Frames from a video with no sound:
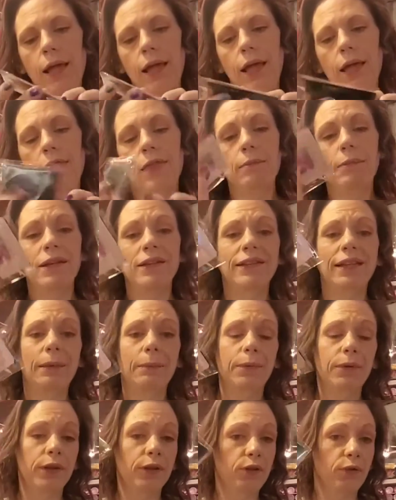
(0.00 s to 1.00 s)
And then my
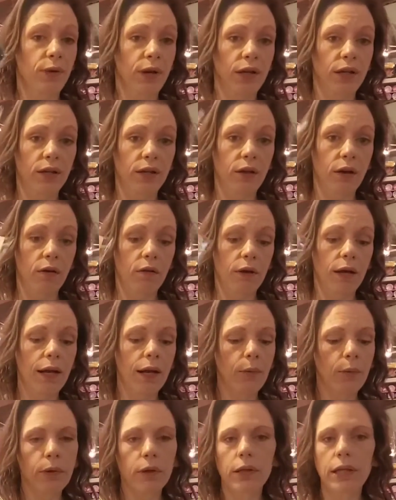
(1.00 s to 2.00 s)
sample is ready to go. And I
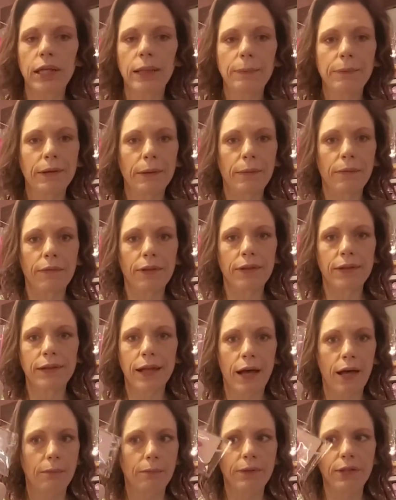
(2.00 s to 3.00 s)
will keep some of these
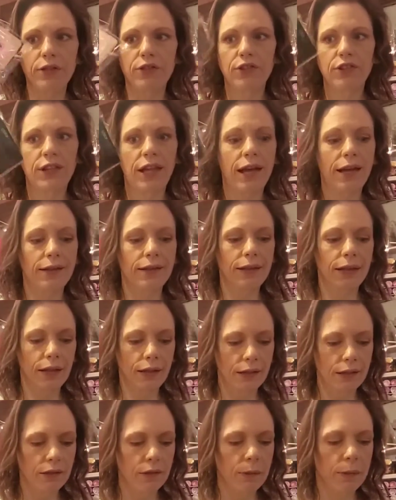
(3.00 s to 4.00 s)
on me just as
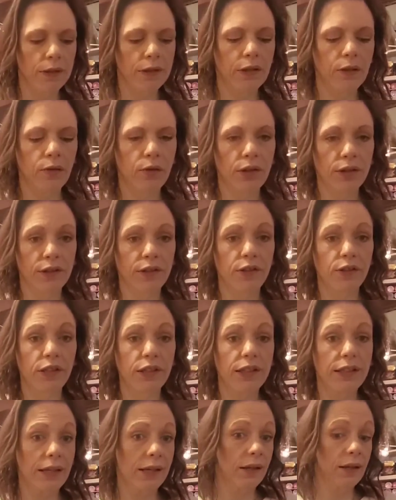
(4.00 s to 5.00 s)
is because I don't necessarily
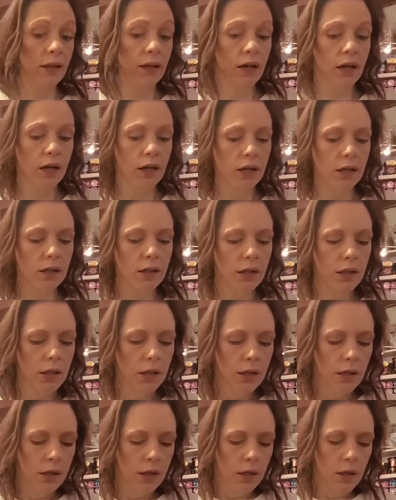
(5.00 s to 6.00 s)
need the card
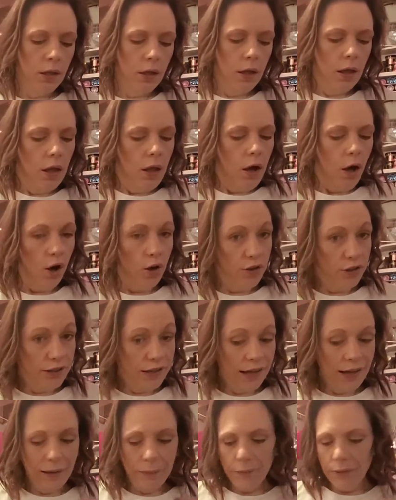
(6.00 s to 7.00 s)
all the
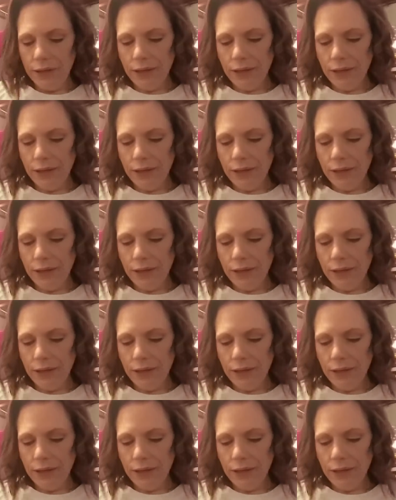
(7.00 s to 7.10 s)
time.